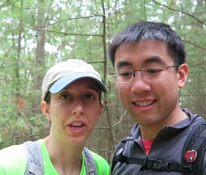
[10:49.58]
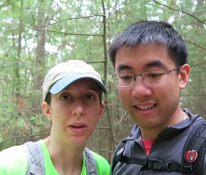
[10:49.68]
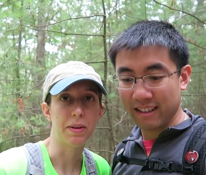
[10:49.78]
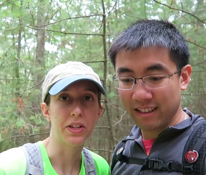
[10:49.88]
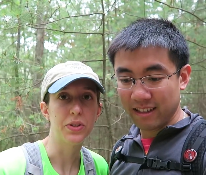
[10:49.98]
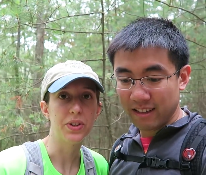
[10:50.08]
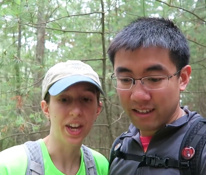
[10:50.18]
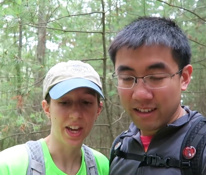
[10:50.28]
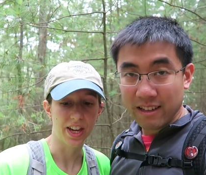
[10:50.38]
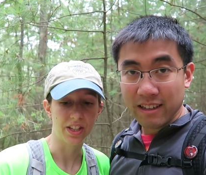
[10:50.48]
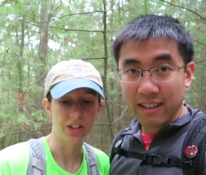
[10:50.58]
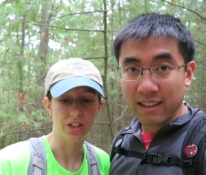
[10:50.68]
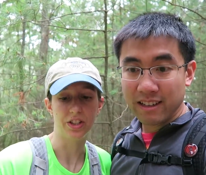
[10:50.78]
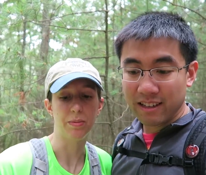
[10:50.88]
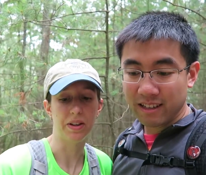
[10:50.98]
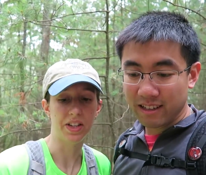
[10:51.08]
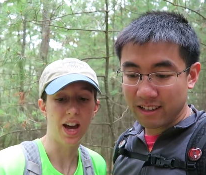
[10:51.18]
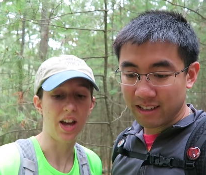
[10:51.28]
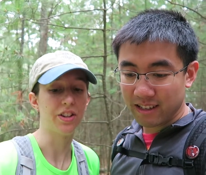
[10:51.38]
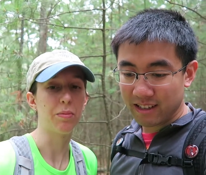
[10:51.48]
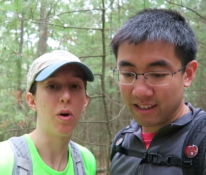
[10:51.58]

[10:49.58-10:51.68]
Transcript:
Speaker 1: Okay, my two K egg is just about to hatch.